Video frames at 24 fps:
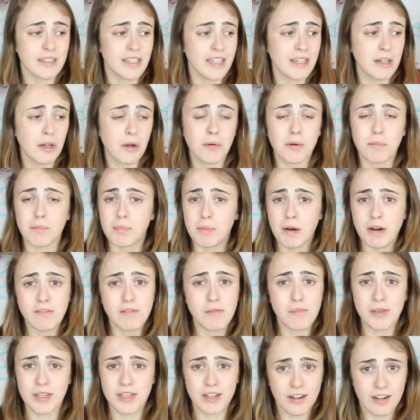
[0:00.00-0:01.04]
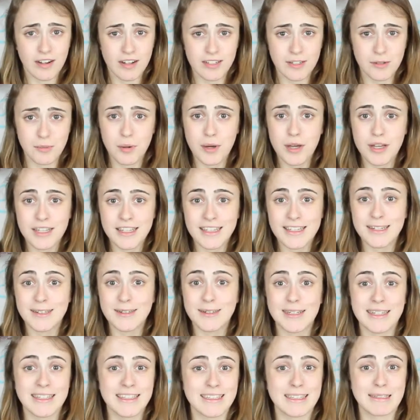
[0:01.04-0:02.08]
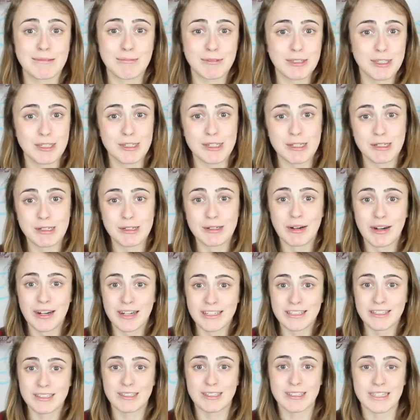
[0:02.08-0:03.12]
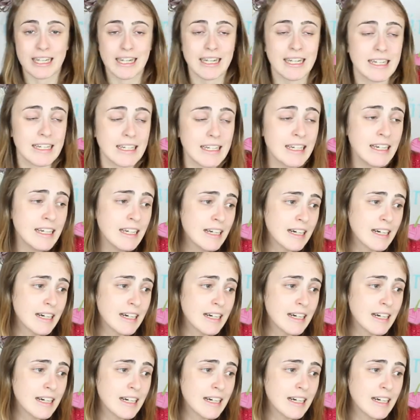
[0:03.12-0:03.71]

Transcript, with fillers: they go above and beyond what you need them to do on your site,